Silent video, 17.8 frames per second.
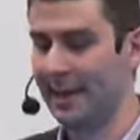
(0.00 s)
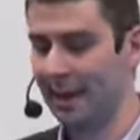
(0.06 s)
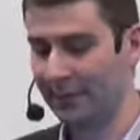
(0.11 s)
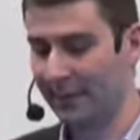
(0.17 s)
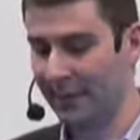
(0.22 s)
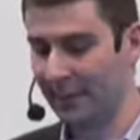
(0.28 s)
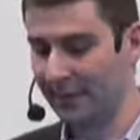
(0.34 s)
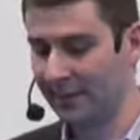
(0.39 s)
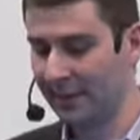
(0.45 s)
that
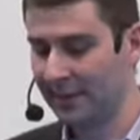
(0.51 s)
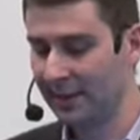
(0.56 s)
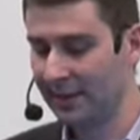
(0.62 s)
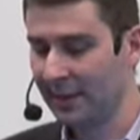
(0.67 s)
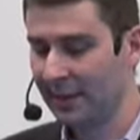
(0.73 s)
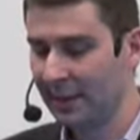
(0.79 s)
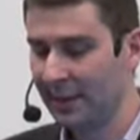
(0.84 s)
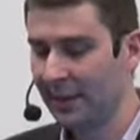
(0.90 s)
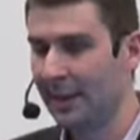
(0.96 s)
relevant.
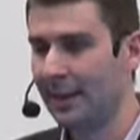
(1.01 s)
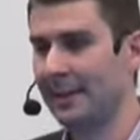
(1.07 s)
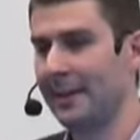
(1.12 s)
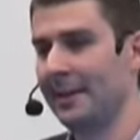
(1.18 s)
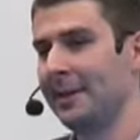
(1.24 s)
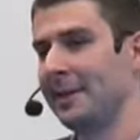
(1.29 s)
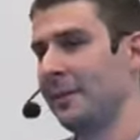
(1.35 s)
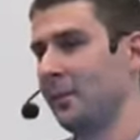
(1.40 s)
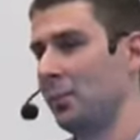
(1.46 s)
And
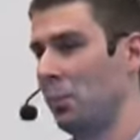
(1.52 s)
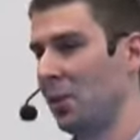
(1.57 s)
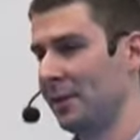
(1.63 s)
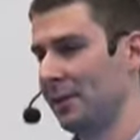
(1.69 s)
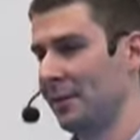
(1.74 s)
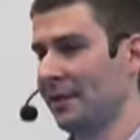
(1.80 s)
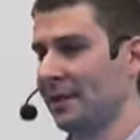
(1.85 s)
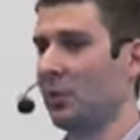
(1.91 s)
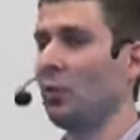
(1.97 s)
then you can
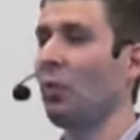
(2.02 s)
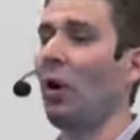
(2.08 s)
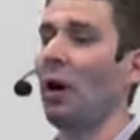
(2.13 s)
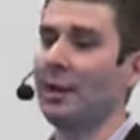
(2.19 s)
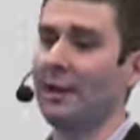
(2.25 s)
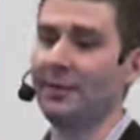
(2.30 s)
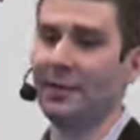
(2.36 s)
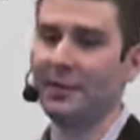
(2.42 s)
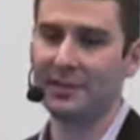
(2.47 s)
wonder about the
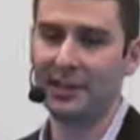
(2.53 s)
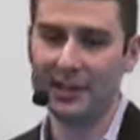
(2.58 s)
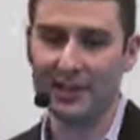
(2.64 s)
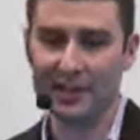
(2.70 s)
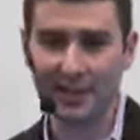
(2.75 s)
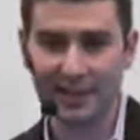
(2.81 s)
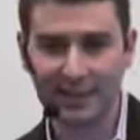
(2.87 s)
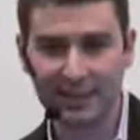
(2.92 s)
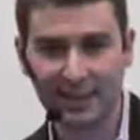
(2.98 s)
quality of those
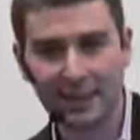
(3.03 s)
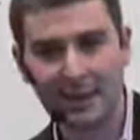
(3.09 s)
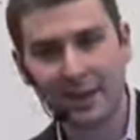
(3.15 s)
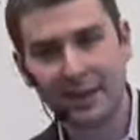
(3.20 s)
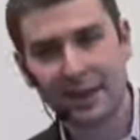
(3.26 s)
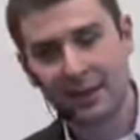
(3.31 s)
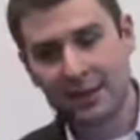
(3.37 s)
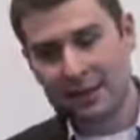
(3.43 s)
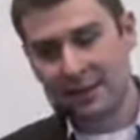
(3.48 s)
leads.
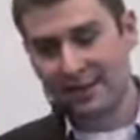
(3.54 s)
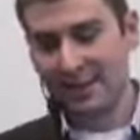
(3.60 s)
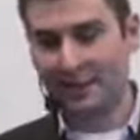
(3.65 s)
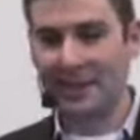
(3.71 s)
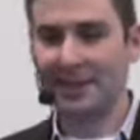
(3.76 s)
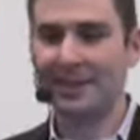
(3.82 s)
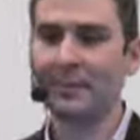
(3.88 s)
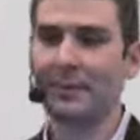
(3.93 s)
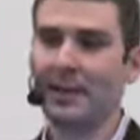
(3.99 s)

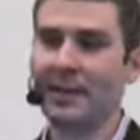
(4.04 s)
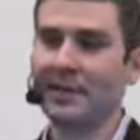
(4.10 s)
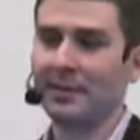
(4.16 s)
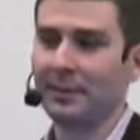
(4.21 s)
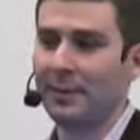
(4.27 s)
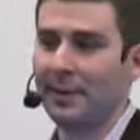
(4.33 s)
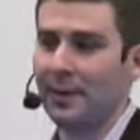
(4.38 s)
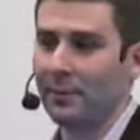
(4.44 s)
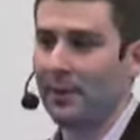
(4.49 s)
Somebody committing
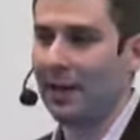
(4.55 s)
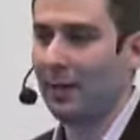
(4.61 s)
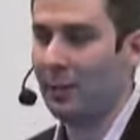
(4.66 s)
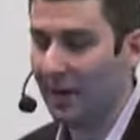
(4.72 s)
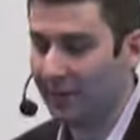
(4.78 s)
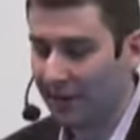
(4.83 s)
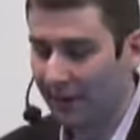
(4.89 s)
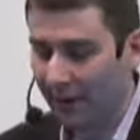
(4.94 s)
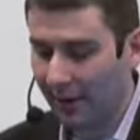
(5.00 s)
to read a
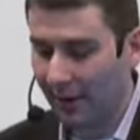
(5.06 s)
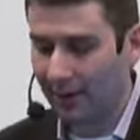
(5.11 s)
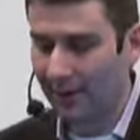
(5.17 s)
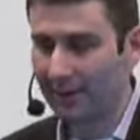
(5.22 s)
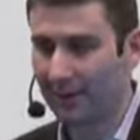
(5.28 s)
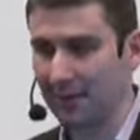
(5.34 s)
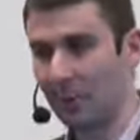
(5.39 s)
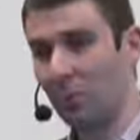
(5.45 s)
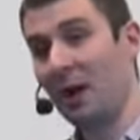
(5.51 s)

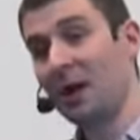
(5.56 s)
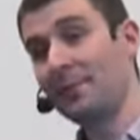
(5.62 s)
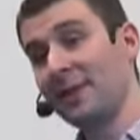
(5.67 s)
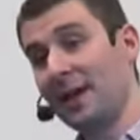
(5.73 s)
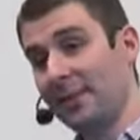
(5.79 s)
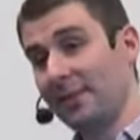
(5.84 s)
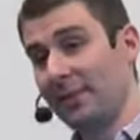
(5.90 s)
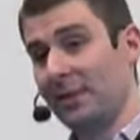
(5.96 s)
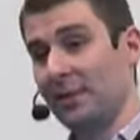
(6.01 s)
webinar or a white
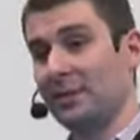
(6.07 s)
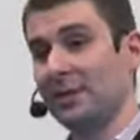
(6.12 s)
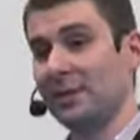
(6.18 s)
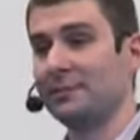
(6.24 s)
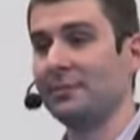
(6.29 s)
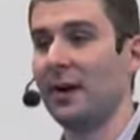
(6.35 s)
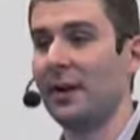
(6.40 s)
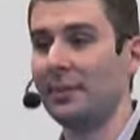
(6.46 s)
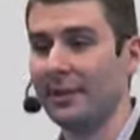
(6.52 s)
paper
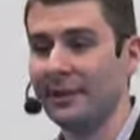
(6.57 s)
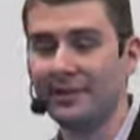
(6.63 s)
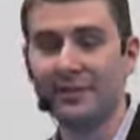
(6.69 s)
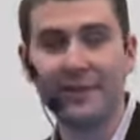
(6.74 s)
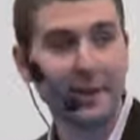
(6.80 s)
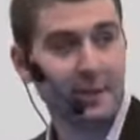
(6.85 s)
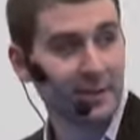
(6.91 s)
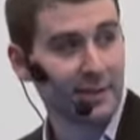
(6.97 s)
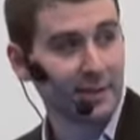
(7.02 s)
is probably
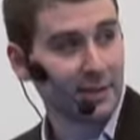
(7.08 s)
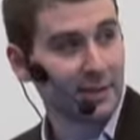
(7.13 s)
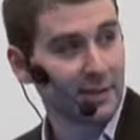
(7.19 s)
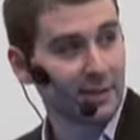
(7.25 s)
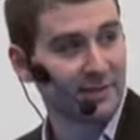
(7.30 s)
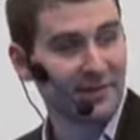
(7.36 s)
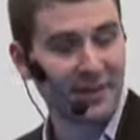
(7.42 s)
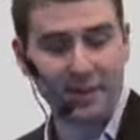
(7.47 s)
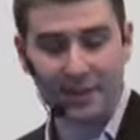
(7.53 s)
fairly
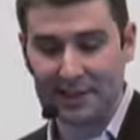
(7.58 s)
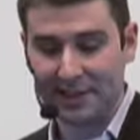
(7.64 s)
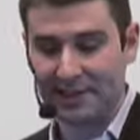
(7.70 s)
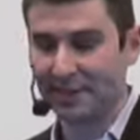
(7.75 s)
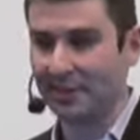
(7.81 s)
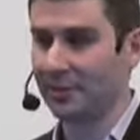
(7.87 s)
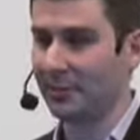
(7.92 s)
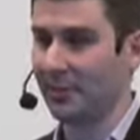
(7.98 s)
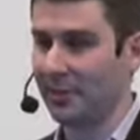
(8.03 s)

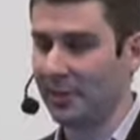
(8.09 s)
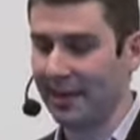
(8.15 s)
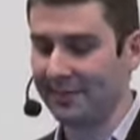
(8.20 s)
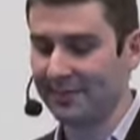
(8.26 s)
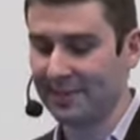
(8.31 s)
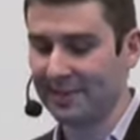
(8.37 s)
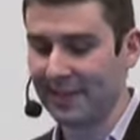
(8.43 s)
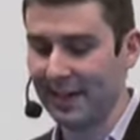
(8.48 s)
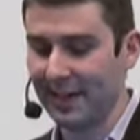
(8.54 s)
interested in what you have
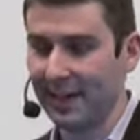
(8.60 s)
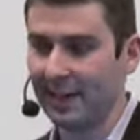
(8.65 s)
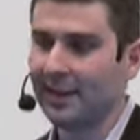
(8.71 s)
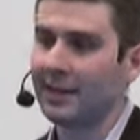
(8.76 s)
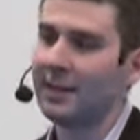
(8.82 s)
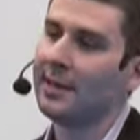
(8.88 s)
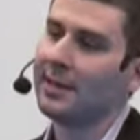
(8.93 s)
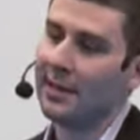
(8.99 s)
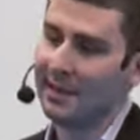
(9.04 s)
to say.
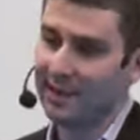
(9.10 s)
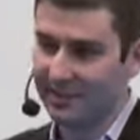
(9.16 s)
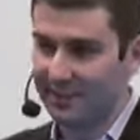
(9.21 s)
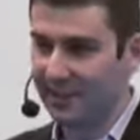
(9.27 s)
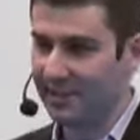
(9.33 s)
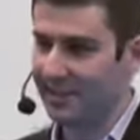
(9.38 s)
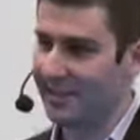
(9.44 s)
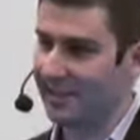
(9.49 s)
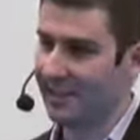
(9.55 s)
It's
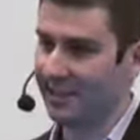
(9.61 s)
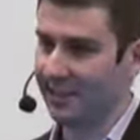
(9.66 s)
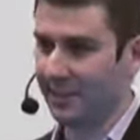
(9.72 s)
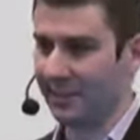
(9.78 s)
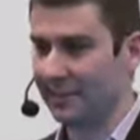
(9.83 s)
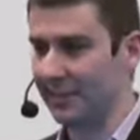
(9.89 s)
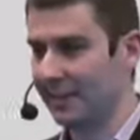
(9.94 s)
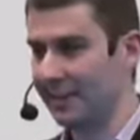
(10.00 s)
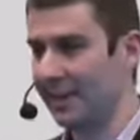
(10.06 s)
much
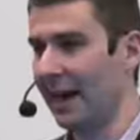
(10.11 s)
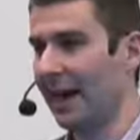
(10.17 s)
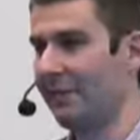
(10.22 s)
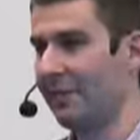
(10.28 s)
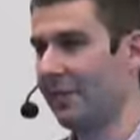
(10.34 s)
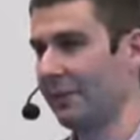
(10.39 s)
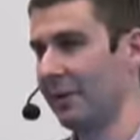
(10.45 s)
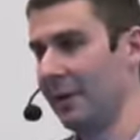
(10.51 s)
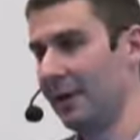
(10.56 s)
easier to
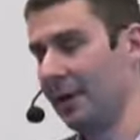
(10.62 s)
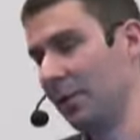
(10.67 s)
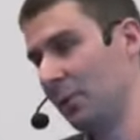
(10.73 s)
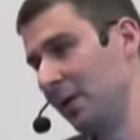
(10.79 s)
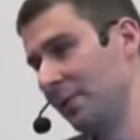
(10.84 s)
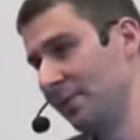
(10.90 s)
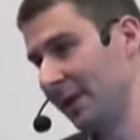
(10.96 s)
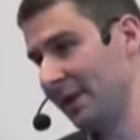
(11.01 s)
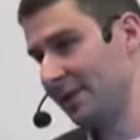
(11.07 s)
dive through a
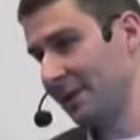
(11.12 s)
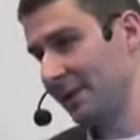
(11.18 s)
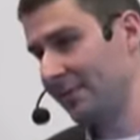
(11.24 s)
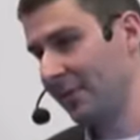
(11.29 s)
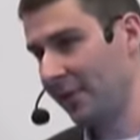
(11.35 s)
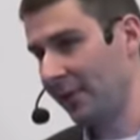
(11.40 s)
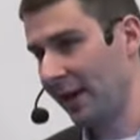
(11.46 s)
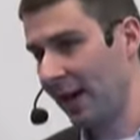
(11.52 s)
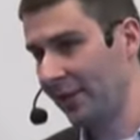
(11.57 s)
one-page
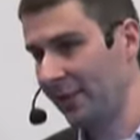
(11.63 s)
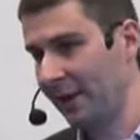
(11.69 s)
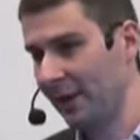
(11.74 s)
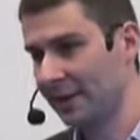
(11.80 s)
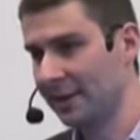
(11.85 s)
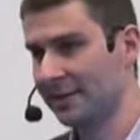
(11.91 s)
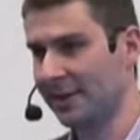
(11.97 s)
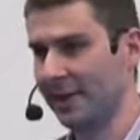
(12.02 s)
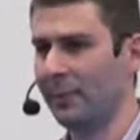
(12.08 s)

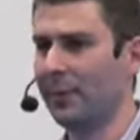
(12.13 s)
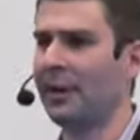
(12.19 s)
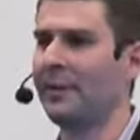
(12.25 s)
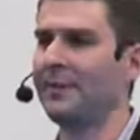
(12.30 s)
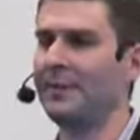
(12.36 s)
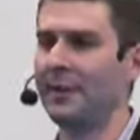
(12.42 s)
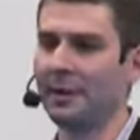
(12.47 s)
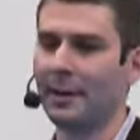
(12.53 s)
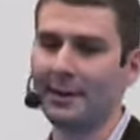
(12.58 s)
infographic. So you want
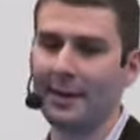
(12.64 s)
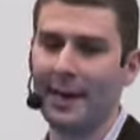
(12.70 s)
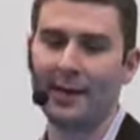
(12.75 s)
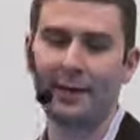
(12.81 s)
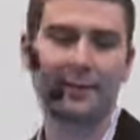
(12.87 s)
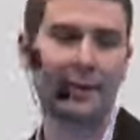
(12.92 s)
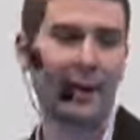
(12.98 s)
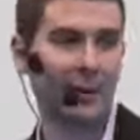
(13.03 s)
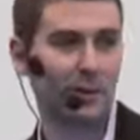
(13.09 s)
to figure out
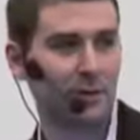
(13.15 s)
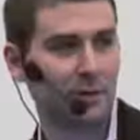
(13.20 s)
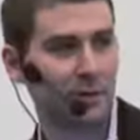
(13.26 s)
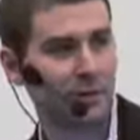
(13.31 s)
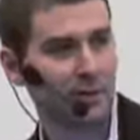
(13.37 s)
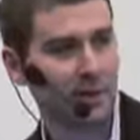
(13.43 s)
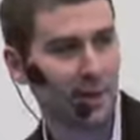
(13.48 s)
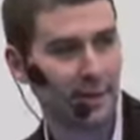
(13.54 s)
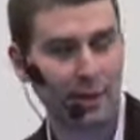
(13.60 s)

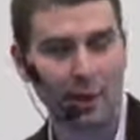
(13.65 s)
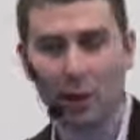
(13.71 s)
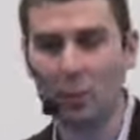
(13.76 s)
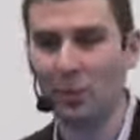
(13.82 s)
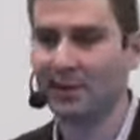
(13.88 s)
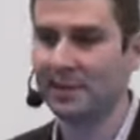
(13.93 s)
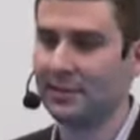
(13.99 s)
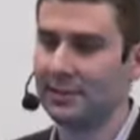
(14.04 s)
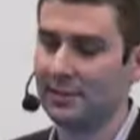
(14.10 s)

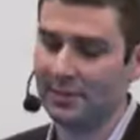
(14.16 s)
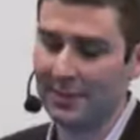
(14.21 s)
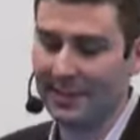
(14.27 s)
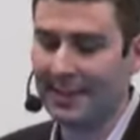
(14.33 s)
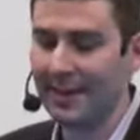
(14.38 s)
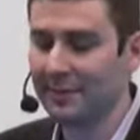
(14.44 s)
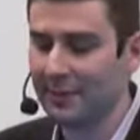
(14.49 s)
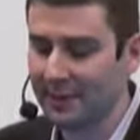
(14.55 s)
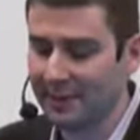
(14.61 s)
that
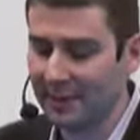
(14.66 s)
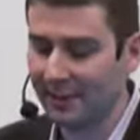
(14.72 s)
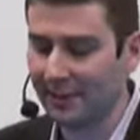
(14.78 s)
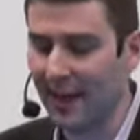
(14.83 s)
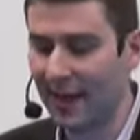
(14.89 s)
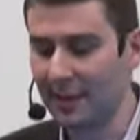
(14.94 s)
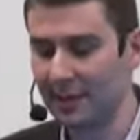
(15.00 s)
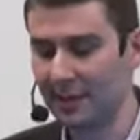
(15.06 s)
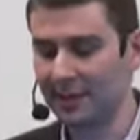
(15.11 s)
never-ending
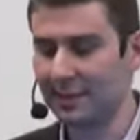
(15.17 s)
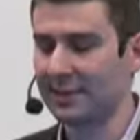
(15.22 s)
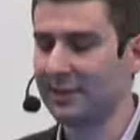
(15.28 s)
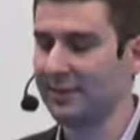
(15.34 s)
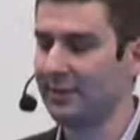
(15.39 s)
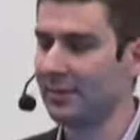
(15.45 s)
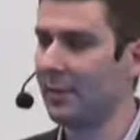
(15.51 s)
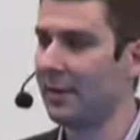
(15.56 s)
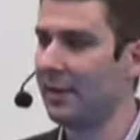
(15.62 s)
balance
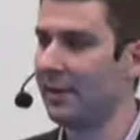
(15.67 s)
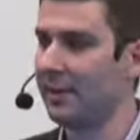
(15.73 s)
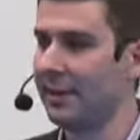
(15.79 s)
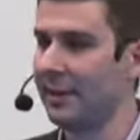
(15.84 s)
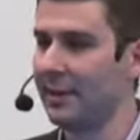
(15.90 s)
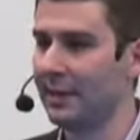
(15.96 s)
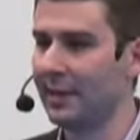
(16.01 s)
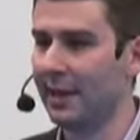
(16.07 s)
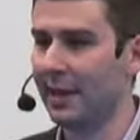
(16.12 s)
of
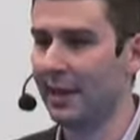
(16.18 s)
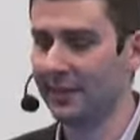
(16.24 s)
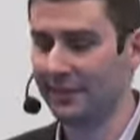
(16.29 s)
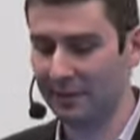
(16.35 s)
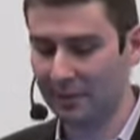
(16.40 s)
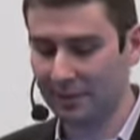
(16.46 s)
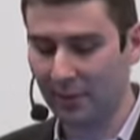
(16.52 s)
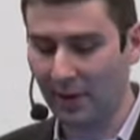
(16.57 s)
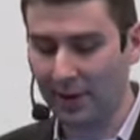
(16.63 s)
quality
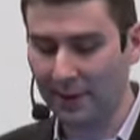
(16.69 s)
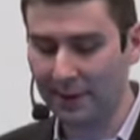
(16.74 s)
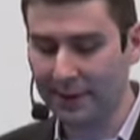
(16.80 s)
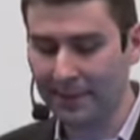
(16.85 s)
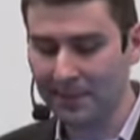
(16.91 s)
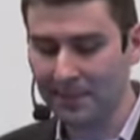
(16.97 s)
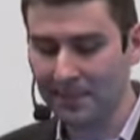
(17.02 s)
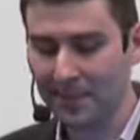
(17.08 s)
versus quantity.